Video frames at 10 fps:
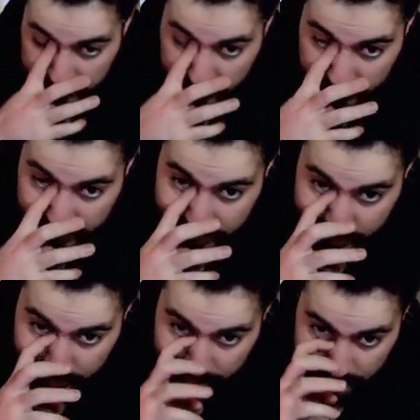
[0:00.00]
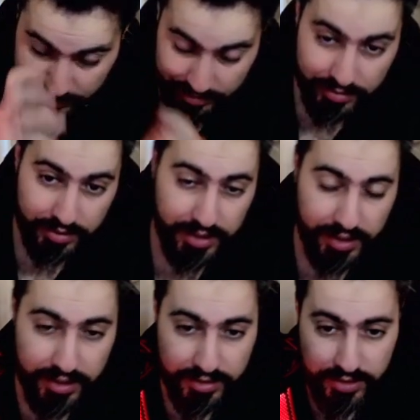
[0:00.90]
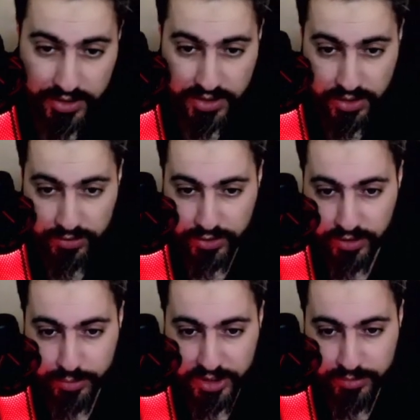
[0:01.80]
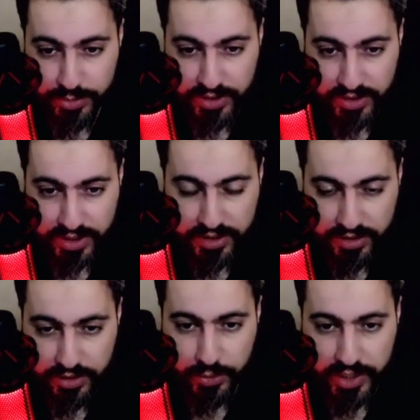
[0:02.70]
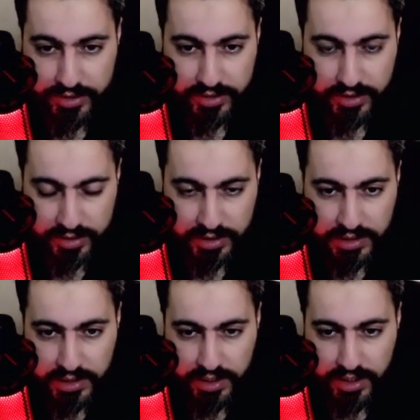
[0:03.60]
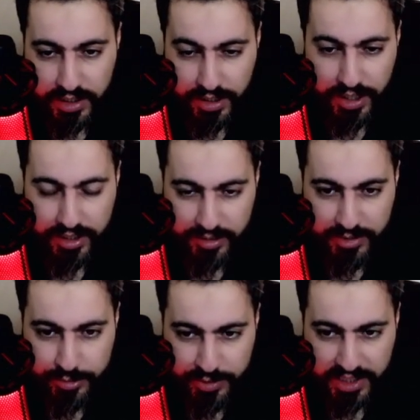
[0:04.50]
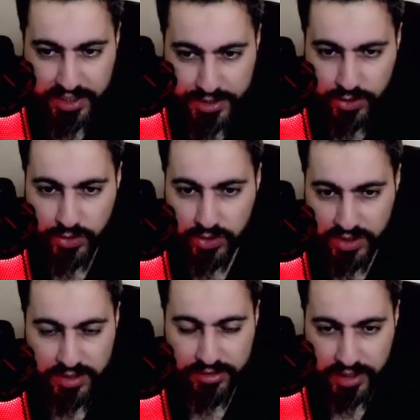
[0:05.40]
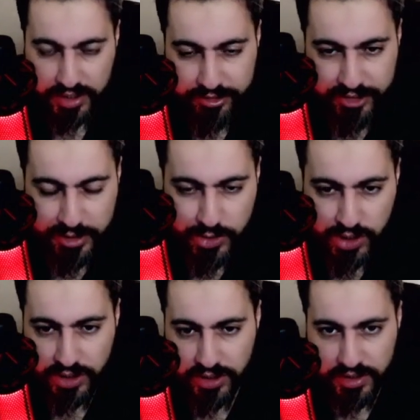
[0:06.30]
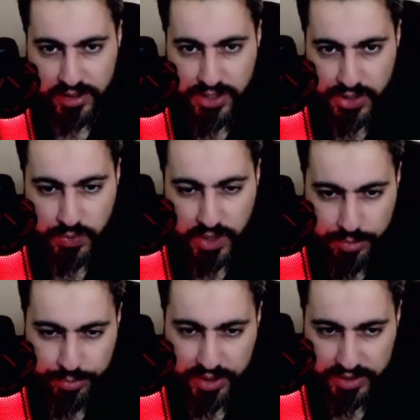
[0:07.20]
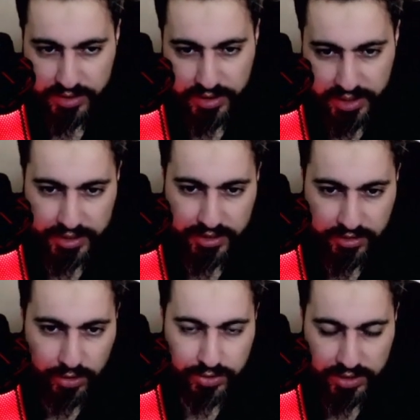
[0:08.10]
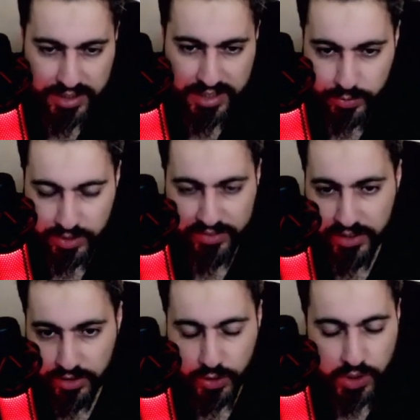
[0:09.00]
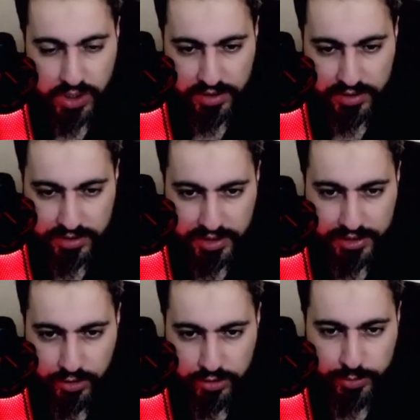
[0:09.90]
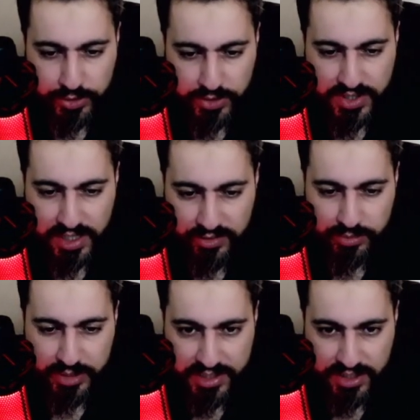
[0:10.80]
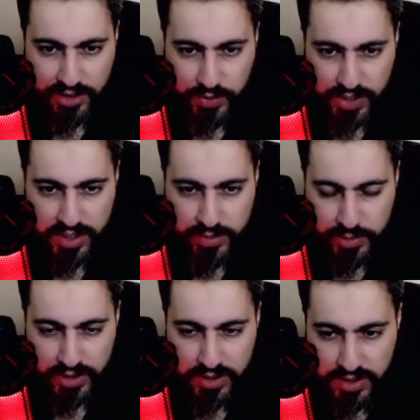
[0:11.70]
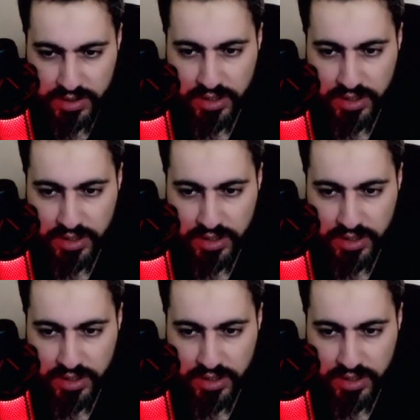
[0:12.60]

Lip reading: honestly, yeah, just go for the Brave Bird and then go Lantern. There might be a case to just like flame charge and then swap, but hey, don't risk it. What if they no shield? Like, don't put yourself in bad situations because